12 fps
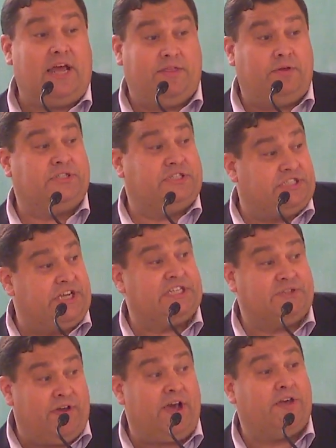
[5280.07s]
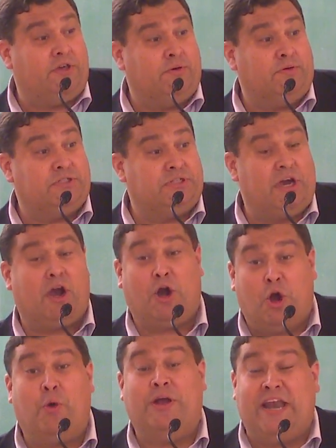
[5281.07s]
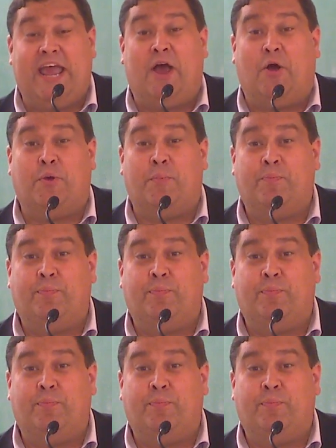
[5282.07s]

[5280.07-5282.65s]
on those assessed values are going down.